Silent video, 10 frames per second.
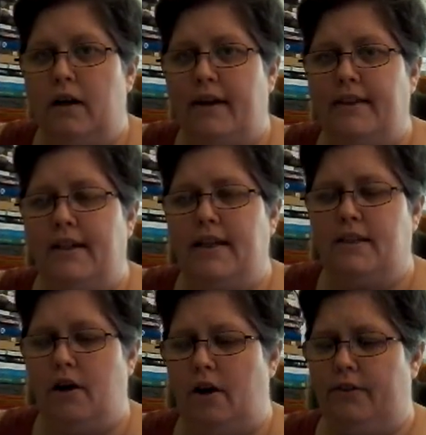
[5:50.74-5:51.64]
I think he's
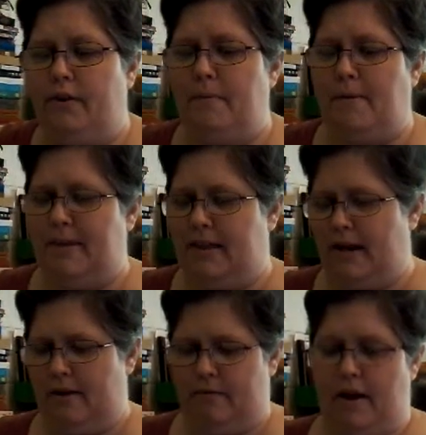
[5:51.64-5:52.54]
an author maybe that
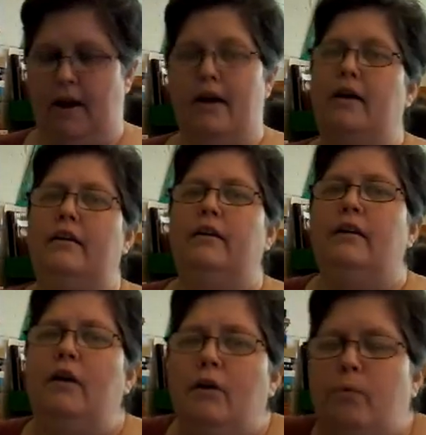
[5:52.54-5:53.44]
I
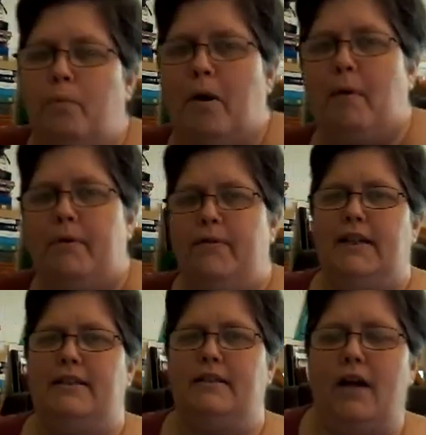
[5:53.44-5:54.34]
will probably read
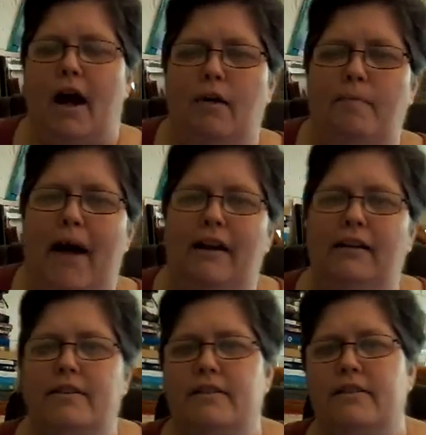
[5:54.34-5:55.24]
his entire
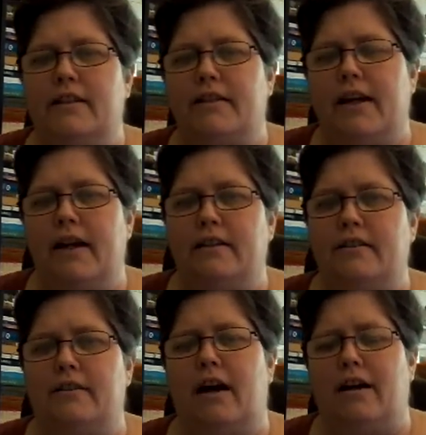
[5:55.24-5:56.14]
backlist unless I get
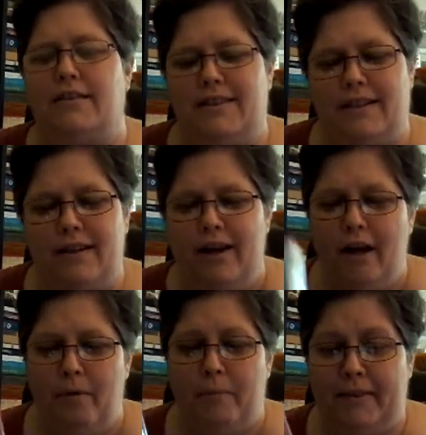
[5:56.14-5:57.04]
disgusted.
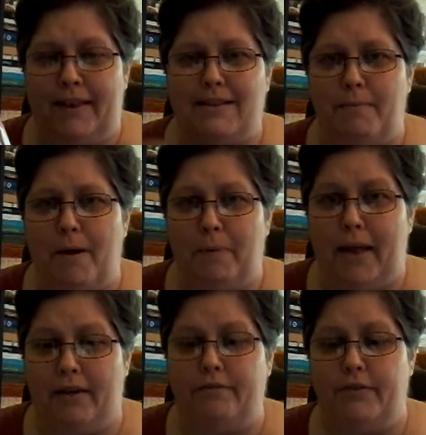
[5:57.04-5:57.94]
But that's my
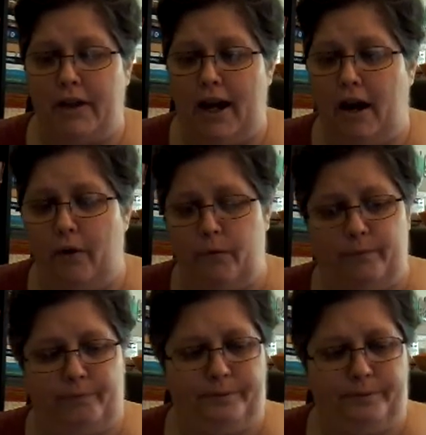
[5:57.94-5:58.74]
plan for now.